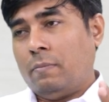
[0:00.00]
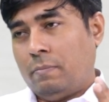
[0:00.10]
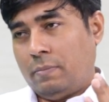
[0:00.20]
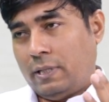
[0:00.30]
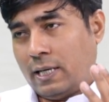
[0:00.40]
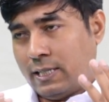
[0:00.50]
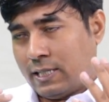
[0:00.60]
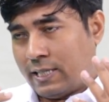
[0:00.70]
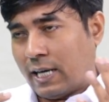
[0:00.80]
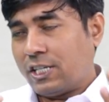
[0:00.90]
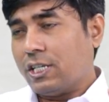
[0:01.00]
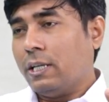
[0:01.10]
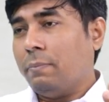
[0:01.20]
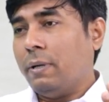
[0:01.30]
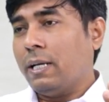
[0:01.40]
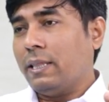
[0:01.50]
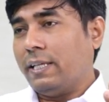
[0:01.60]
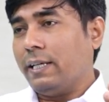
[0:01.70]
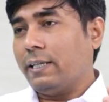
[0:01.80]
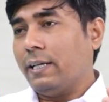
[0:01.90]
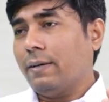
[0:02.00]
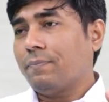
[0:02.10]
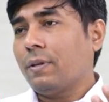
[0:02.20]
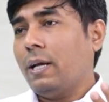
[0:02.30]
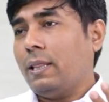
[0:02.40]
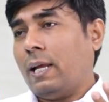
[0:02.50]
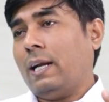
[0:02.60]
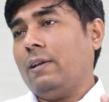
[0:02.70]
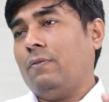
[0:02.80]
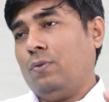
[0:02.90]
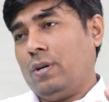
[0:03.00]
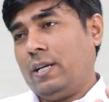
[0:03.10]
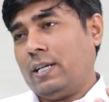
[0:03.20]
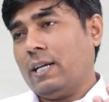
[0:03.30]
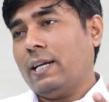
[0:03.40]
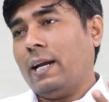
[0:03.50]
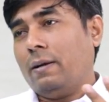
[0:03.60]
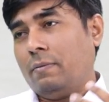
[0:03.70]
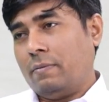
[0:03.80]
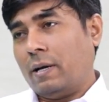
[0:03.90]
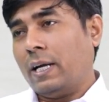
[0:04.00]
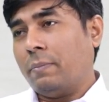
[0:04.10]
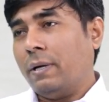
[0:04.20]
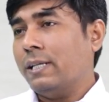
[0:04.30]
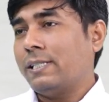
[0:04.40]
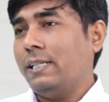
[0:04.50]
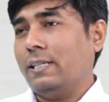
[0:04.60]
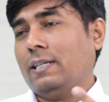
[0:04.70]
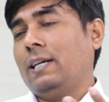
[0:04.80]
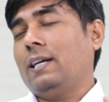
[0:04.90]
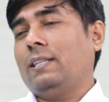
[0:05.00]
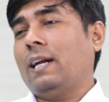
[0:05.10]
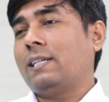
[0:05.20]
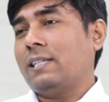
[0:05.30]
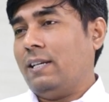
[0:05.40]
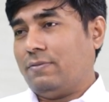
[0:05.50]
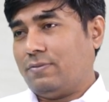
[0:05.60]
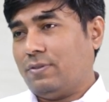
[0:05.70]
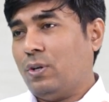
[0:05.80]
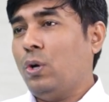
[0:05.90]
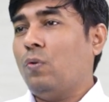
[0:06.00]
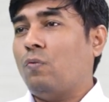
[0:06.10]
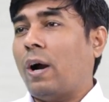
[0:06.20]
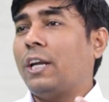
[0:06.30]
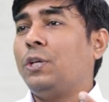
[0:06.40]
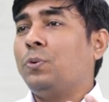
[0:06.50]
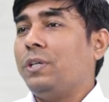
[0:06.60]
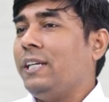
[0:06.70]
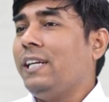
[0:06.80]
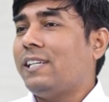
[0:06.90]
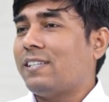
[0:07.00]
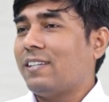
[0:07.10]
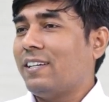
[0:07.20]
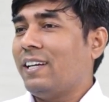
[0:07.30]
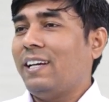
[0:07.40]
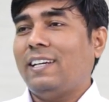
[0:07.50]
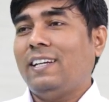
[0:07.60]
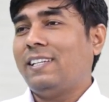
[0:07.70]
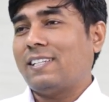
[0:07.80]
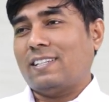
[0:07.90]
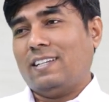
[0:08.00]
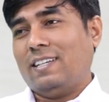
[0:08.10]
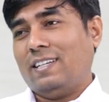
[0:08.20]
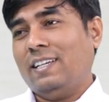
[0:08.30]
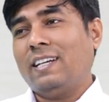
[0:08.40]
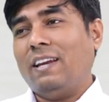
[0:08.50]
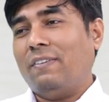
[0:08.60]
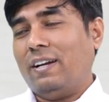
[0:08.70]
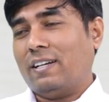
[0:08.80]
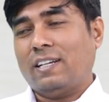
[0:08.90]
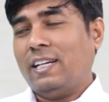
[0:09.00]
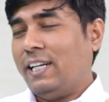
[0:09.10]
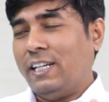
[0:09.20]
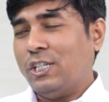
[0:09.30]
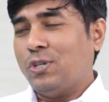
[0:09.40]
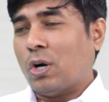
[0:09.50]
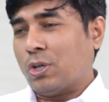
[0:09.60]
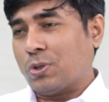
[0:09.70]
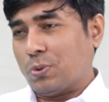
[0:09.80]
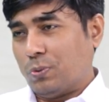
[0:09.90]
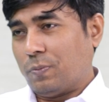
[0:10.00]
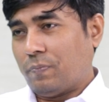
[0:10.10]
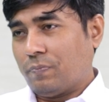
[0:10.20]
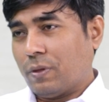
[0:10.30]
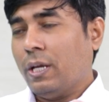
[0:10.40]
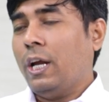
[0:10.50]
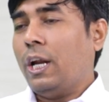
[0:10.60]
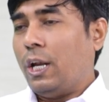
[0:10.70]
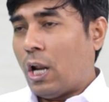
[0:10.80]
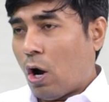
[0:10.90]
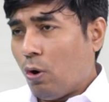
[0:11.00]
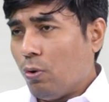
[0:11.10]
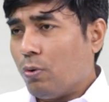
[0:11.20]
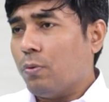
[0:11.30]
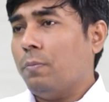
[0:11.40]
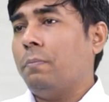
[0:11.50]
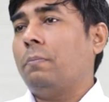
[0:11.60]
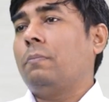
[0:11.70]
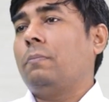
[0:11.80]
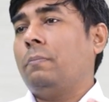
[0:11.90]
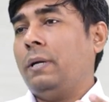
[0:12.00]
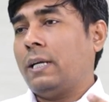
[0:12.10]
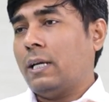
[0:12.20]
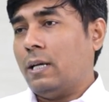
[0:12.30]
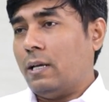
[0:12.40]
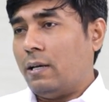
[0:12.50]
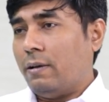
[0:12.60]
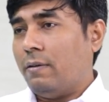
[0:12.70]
There is traditional medical thinking that if you are taking the right medicine, that's enough. What you eat is irrelevant. It is not so. Now, medical